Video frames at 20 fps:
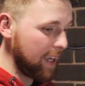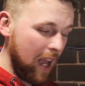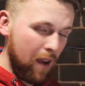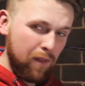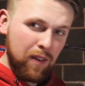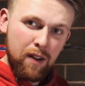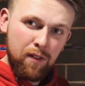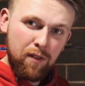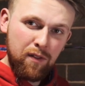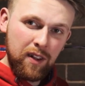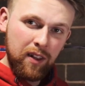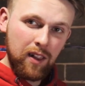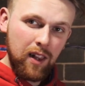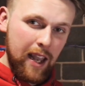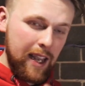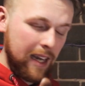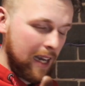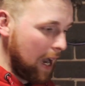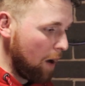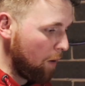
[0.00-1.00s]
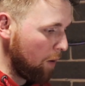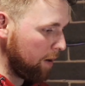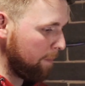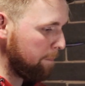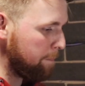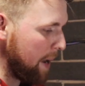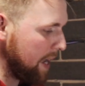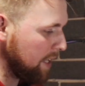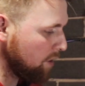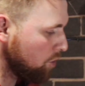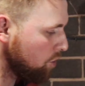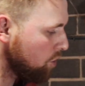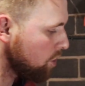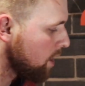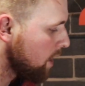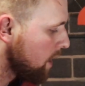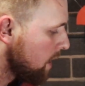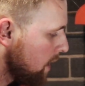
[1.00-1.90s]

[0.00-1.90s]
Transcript: having everything laid out on a bench